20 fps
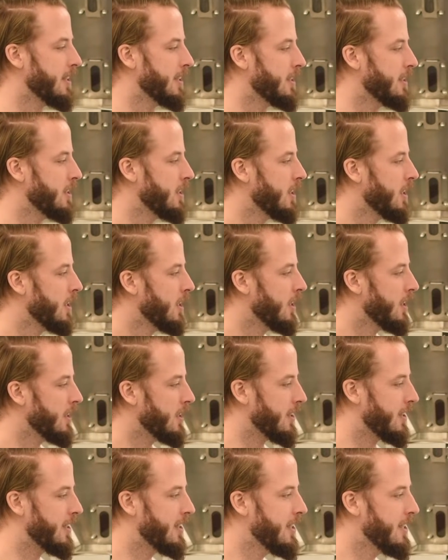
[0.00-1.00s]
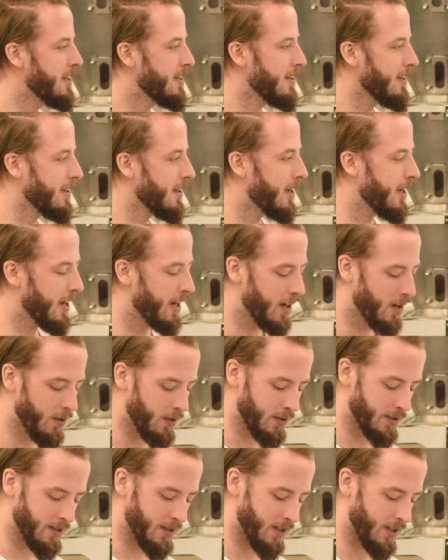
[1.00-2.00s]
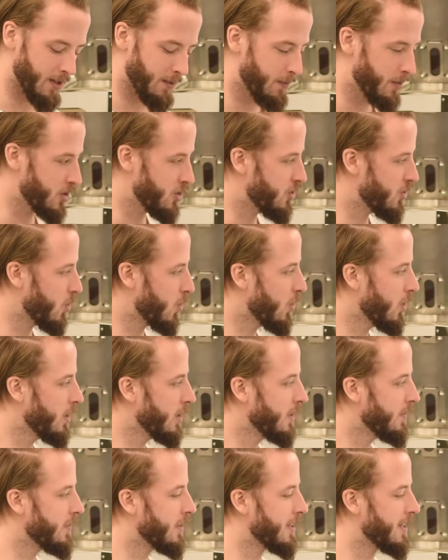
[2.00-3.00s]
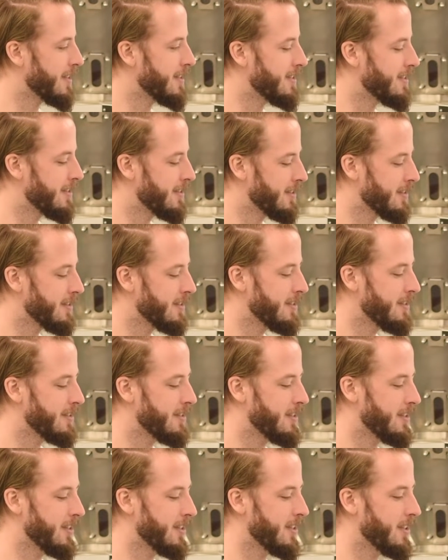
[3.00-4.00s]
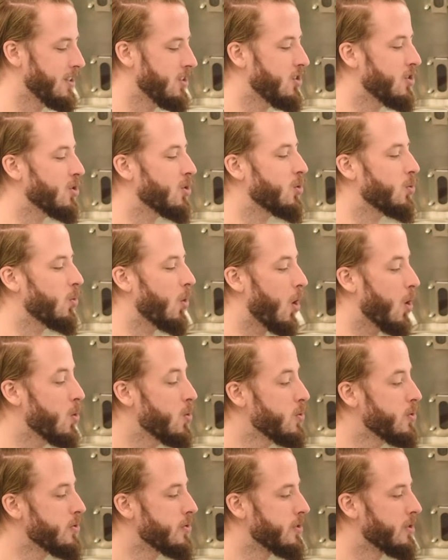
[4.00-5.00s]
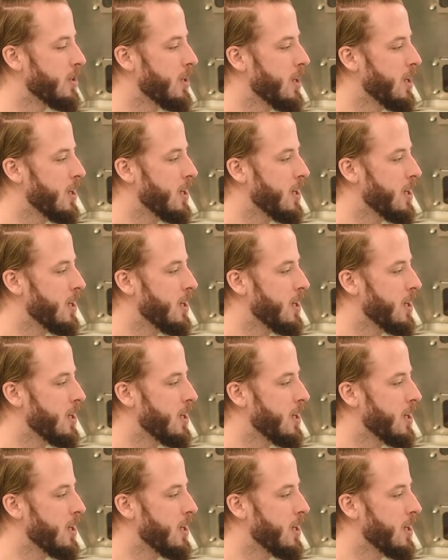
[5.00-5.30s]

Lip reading: And the key thing here is that the majority of the consistency in your roast